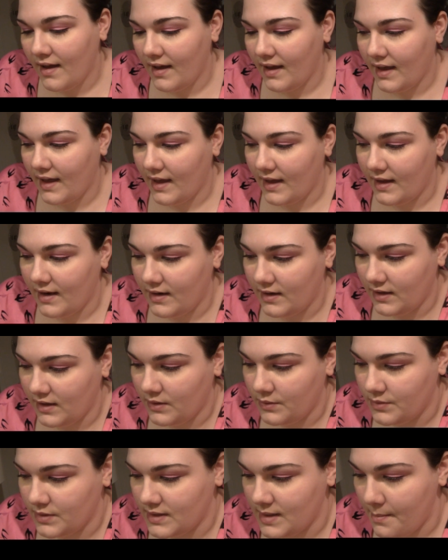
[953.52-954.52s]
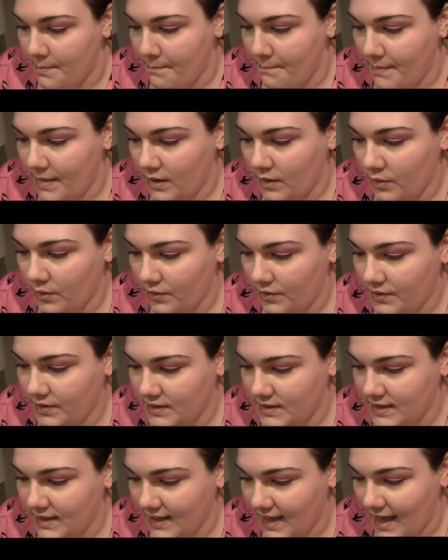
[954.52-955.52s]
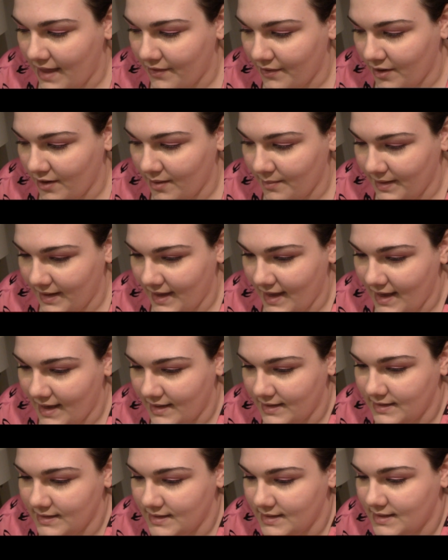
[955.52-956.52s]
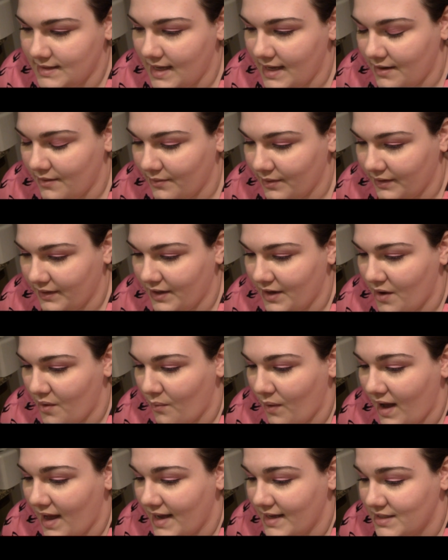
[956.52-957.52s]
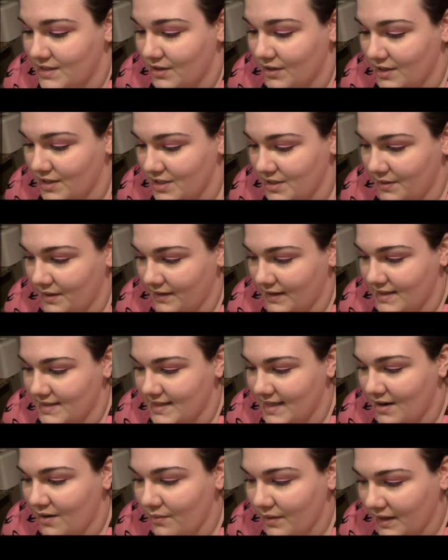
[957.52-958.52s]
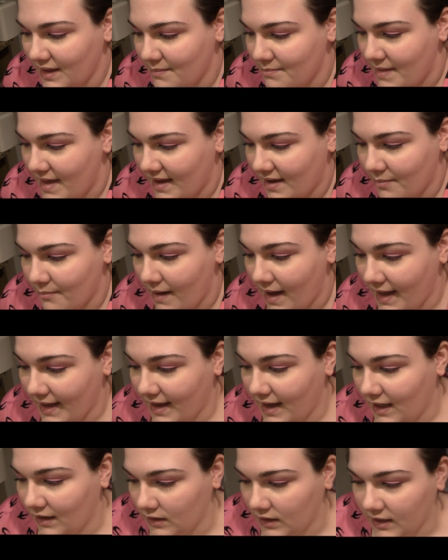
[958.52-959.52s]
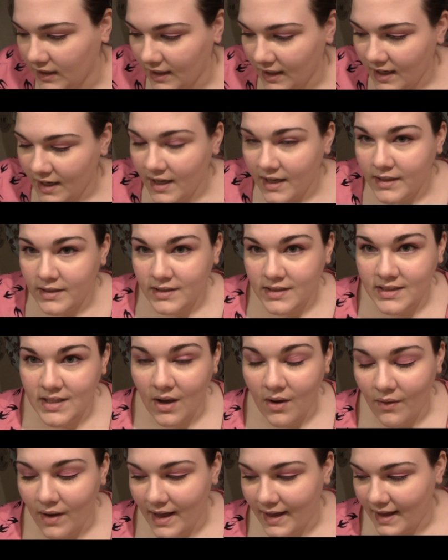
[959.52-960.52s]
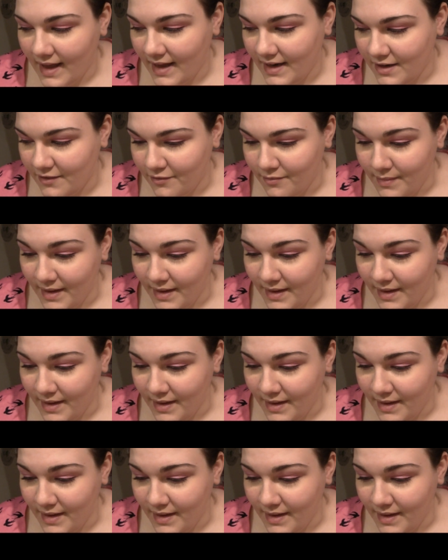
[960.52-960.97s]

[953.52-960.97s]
and use them both together because I don't really know why I started doing this. They don't really make my color, so I kind of